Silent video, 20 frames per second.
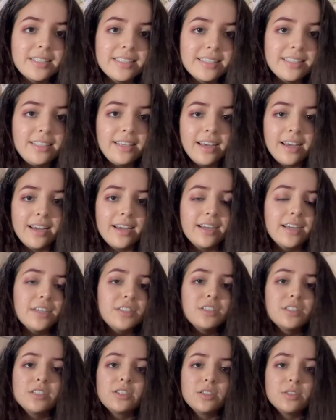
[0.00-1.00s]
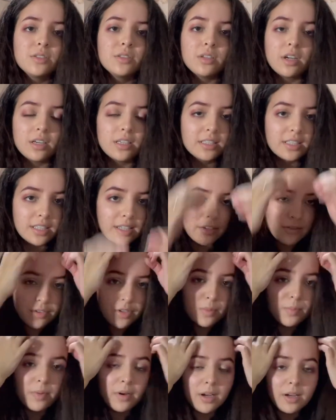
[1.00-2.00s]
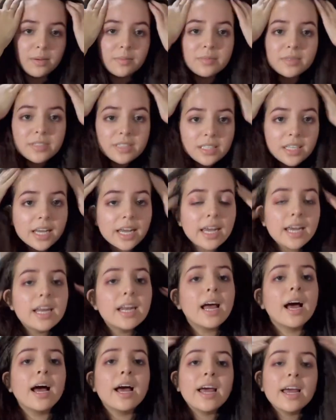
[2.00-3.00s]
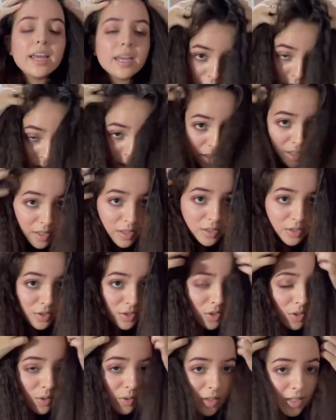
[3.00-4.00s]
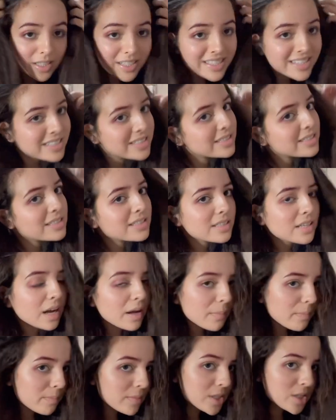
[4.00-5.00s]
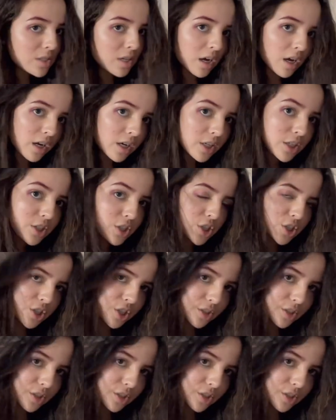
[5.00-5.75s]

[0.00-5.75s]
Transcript: yeah, I just used honestly a few pumps, and I do a scalp massage.